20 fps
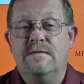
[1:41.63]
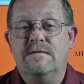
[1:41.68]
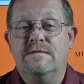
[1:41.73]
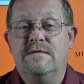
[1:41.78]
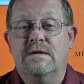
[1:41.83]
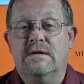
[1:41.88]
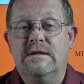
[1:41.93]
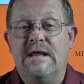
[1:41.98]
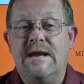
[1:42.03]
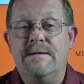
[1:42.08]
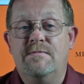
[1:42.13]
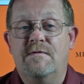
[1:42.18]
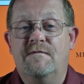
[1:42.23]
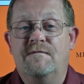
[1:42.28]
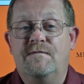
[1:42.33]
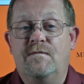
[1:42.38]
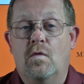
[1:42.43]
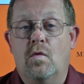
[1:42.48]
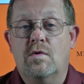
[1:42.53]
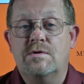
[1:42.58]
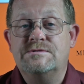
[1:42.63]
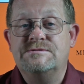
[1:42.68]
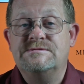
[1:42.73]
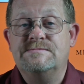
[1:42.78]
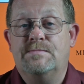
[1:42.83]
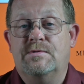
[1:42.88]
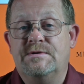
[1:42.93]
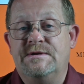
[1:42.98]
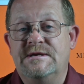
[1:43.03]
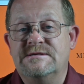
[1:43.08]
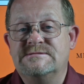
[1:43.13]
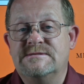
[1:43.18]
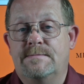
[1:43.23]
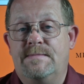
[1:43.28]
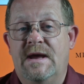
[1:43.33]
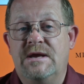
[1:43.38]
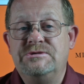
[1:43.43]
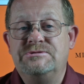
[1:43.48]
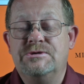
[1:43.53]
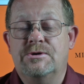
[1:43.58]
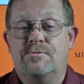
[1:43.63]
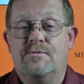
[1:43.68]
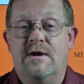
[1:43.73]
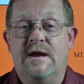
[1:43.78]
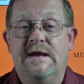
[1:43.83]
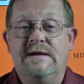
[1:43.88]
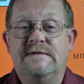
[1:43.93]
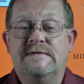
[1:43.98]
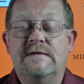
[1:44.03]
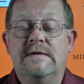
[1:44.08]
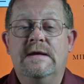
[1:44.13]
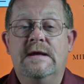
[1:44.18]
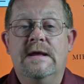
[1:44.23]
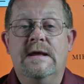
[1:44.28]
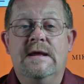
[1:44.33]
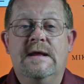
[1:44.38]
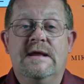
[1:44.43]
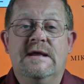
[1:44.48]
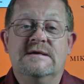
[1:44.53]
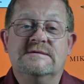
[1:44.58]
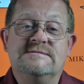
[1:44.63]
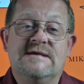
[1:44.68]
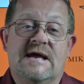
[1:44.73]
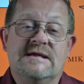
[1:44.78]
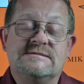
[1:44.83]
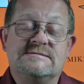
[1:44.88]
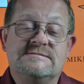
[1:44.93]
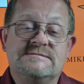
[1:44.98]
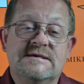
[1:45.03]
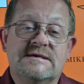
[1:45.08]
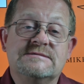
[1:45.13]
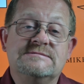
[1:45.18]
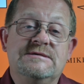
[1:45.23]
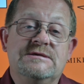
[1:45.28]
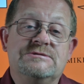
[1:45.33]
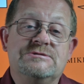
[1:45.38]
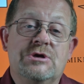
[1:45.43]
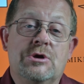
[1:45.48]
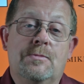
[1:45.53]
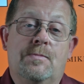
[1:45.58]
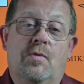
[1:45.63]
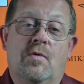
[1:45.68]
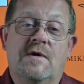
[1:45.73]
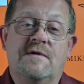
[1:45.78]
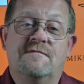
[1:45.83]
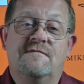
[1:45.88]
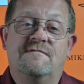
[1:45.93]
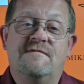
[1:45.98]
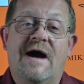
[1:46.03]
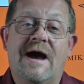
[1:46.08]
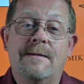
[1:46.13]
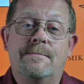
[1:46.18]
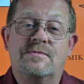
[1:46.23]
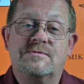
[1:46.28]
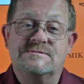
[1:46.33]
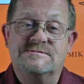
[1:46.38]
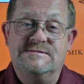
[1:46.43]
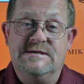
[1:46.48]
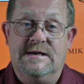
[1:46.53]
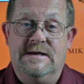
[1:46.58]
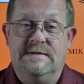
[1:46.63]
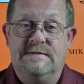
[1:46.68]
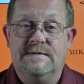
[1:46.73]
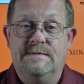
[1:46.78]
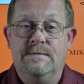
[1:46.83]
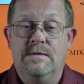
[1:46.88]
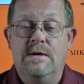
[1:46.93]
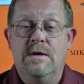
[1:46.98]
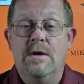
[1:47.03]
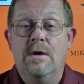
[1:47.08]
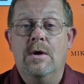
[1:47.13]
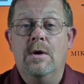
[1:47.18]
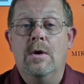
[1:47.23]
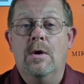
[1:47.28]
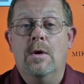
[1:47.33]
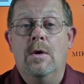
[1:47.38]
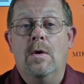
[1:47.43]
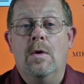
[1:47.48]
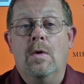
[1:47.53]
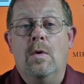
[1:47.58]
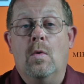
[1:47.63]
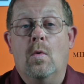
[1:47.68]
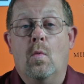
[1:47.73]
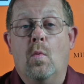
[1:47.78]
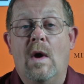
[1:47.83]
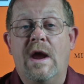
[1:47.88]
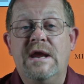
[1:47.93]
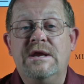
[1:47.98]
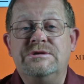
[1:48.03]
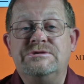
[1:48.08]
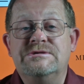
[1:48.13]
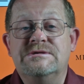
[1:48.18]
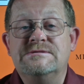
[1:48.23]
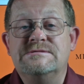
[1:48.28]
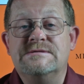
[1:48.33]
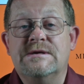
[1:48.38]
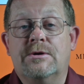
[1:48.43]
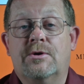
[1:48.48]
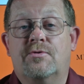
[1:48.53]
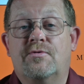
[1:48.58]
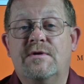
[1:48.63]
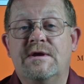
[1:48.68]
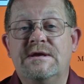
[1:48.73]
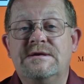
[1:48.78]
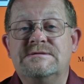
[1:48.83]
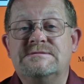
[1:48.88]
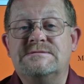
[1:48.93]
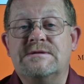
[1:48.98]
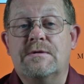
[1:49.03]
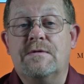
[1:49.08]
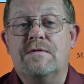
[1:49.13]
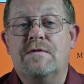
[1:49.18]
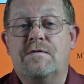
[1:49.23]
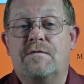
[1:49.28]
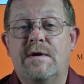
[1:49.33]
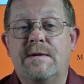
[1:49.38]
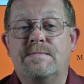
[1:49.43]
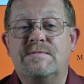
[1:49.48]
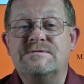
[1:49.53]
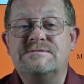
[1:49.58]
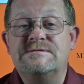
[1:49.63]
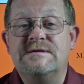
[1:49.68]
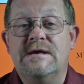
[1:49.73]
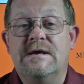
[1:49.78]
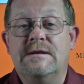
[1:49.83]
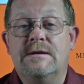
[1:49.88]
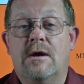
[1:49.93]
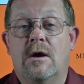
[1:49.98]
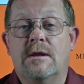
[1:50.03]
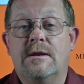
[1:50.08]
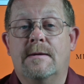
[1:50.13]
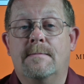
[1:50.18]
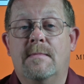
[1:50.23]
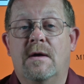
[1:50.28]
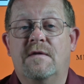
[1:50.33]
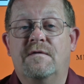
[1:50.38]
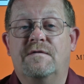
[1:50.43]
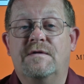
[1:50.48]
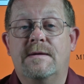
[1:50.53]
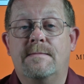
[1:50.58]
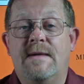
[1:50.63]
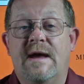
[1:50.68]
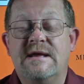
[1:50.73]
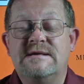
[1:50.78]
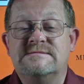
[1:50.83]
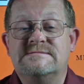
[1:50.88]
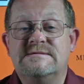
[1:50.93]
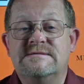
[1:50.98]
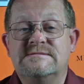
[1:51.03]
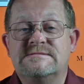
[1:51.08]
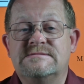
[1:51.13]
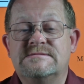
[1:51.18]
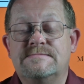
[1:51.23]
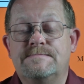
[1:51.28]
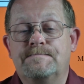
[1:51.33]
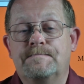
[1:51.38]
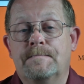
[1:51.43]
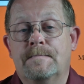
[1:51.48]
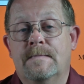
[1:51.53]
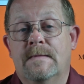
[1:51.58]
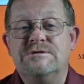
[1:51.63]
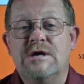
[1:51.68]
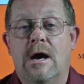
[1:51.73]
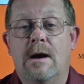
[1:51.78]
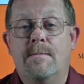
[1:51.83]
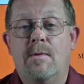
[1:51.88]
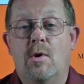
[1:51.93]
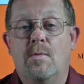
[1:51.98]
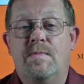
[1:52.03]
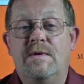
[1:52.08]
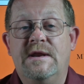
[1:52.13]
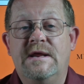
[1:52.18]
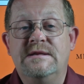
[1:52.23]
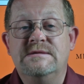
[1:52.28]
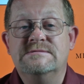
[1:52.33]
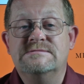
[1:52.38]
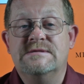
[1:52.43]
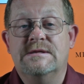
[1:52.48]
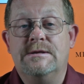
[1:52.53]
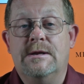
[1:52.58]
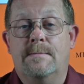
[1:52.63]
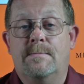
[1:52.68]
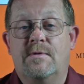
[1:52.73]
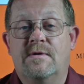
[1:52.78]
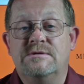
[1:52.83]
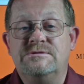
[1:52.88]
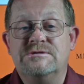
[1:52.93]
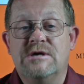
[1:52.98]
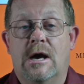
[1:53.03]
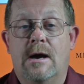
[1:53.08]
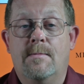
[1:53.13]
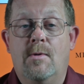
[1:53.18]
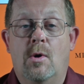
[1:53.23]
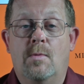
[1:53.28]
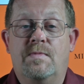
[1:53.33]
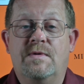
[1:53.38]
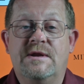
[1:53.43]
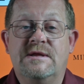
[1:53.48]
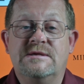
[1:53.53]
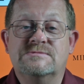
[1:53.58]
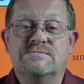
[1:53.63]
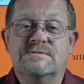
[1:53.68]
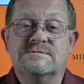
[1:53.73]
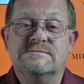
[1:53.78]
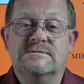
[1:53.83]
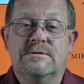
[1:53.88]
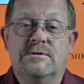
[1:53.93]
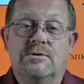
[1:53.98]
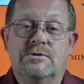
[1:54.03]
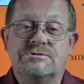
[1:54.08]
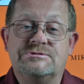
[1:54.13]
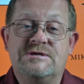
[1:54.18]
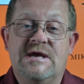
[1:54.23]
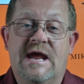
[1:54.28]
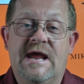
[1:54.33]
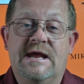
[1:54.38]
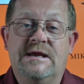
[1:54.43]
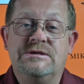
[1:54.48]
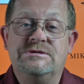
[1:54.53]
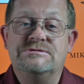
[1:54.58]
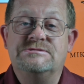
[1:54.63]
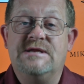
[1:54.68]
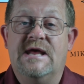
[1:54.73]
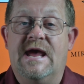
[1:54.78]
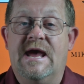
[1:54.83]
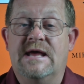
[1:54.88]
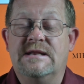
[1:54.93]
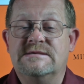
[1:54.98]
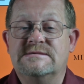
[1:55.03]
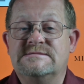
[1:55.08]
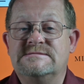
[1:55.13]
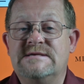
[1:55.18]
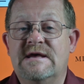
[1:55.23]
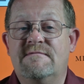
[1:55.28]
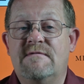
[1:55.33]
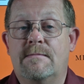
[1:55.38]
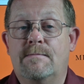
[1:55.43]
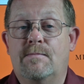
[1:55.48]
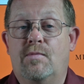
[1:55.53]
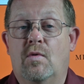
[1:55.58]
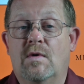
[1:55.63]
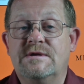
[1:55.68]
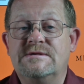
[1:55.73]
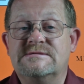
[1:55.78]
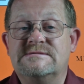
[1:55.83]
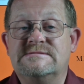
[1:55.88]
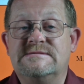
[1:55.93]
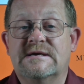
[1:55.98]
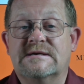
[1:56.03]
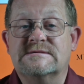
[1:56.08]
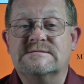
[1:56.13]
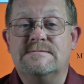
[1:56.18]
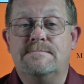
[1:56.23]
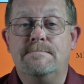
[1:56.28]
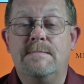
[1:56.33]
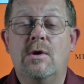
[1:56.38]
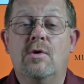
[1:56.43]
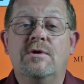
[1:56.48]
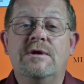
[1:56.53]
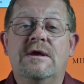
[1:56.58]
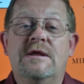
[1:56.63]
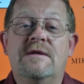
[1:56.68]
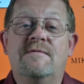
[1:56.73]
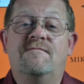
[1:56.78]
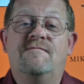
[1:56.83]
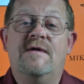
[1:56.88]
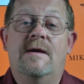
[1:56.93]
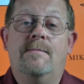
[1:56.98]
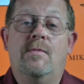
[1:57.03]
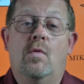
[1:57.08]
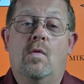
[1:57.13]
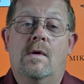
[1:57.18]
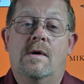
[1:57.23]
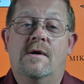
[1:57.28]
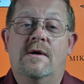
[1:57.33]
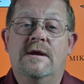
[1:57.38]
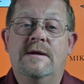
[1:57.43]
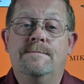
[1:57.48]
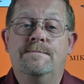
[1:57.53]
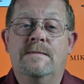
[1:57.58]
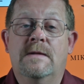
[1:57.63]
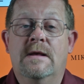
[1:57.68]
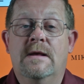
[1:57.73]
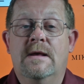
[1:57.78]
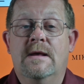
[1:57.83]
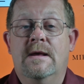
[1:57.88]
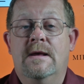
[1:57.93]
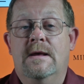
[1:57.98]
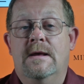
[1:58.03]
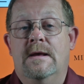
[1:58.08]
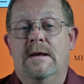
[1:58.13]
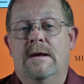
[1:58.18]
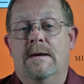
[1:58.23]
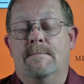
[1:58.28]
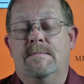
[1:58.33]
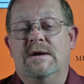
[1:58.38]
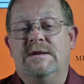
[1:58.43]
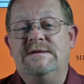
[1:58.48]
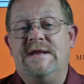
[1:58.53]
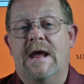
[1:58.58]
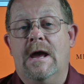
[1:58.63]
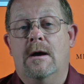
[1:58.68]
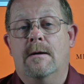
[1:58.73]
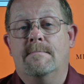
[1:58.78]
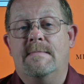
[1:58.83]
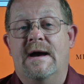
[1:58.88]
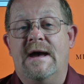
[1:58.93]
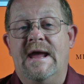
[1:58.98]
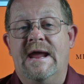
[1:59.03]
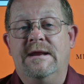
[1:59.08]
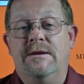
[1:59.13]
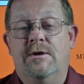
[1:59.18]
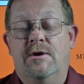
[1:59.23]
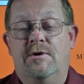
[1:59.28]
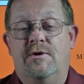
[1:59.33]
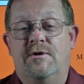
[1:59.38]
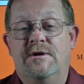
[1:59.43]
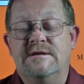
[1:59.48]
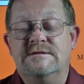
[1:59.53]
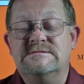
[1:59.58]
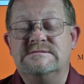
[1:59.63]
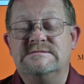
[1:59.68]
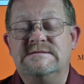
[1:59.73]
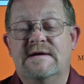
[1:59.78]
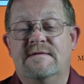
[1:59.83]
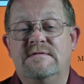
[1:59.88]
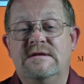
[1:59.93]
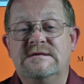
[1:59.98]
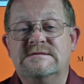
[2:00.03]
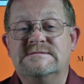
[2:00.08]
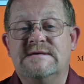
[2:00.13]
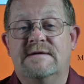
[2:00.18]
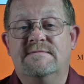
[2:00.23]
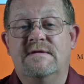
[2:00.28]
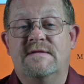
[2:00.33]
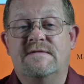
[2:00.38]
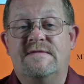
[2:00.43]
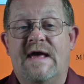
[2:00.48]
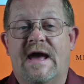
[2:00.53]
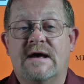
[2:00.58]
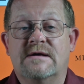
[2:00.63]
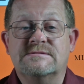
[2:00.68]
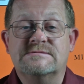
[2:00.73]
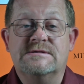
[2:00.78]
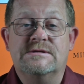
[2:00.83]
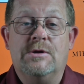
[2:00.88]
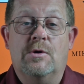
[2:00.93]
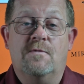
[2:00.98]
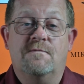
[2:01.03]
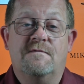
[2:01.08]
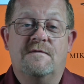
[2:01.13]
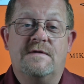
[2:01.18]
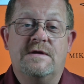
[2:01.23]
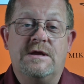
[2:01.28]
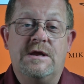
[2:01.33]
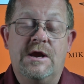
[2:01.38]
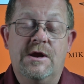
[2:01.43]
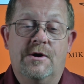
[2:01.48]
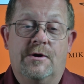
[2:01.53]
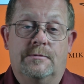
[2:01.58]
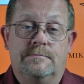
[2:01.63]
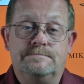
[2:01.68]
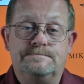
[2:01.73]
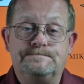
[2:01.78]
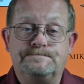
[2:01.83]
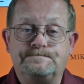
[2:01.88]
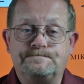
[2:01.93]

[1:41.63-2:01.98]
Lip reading: The labor force participation rate is at 62.5%. Wages increased 3% on a monthly basis. Job openings, the number of job openings was little changed at 7.6 million in February, but down by 877,000 over the year.